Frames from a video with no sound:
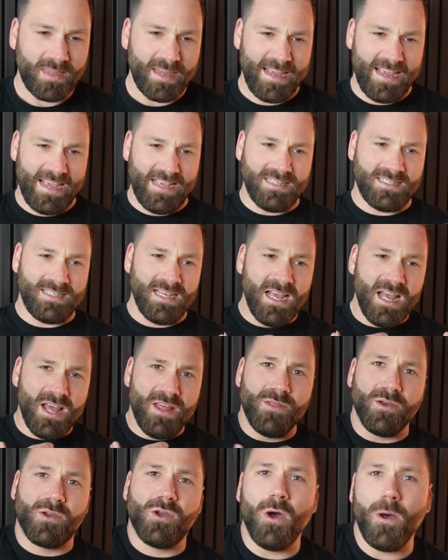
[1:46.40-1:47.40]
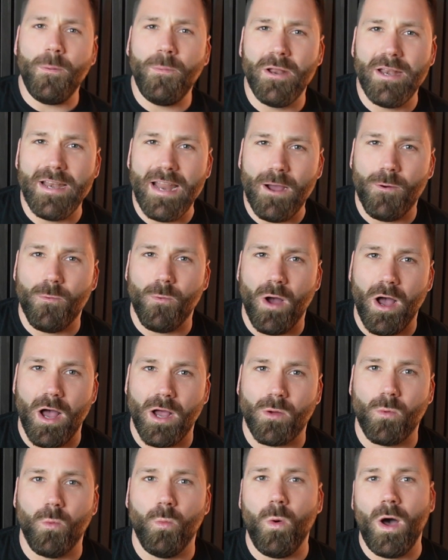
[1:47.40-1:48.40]
is the copper
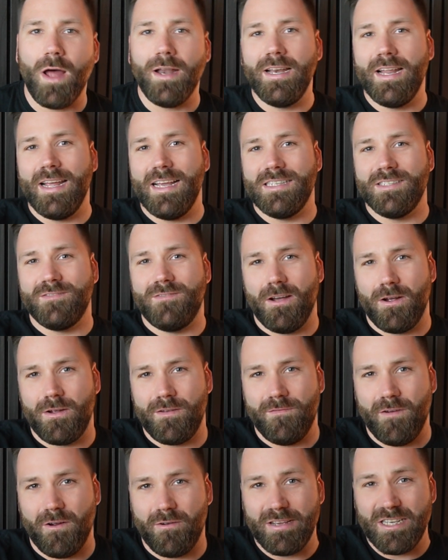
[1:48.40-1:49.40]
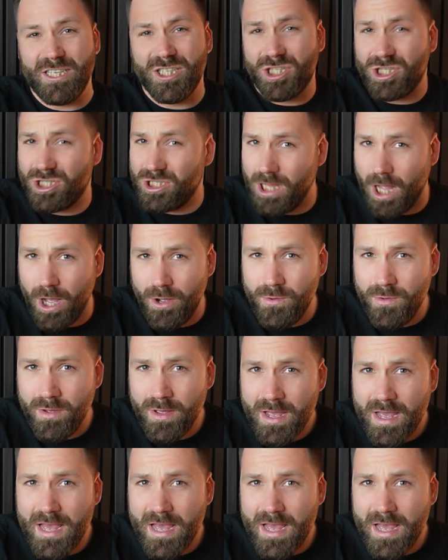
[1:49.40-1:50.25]
network, one, is very, very slow.